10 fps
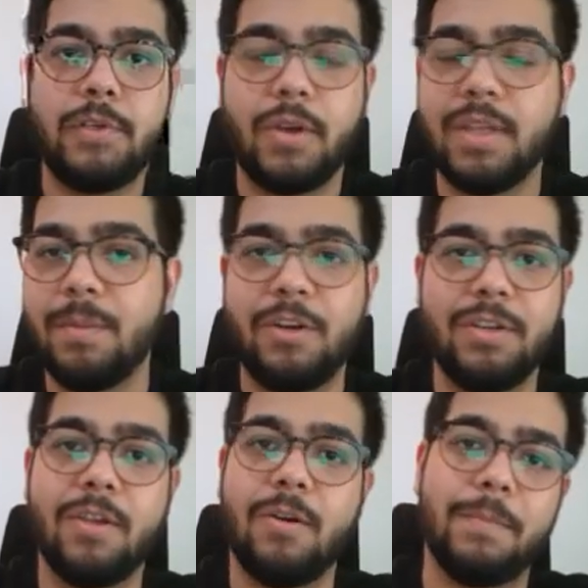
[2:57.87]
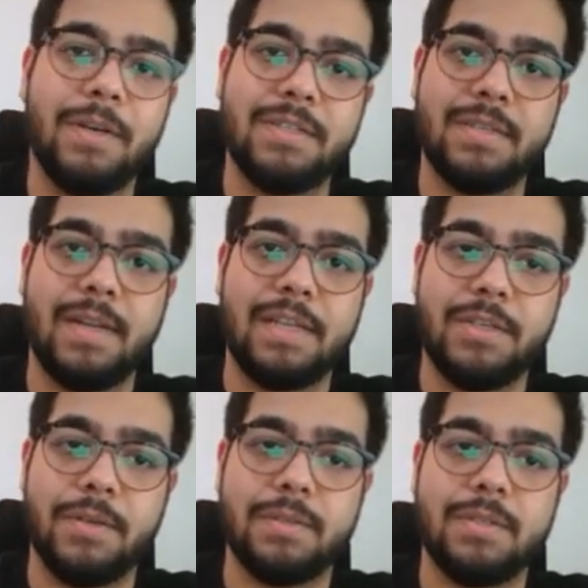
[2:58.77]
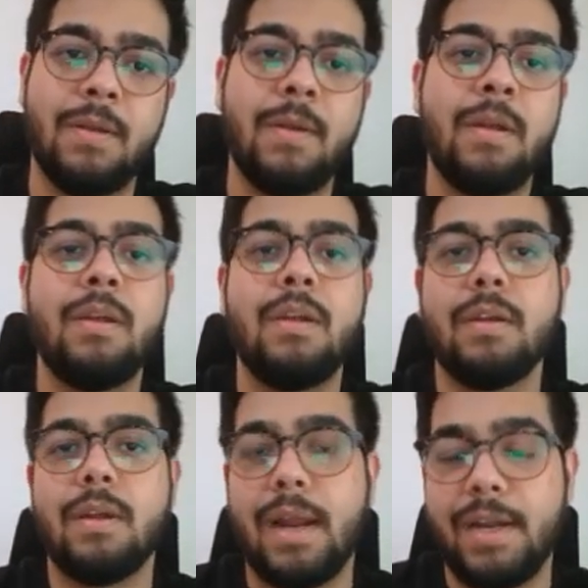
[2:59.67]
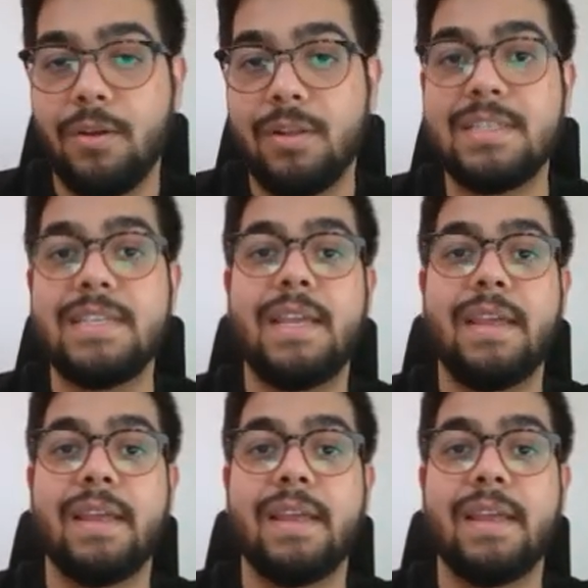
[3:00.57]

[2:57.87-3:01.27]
Talking about the competition ratios, cardiology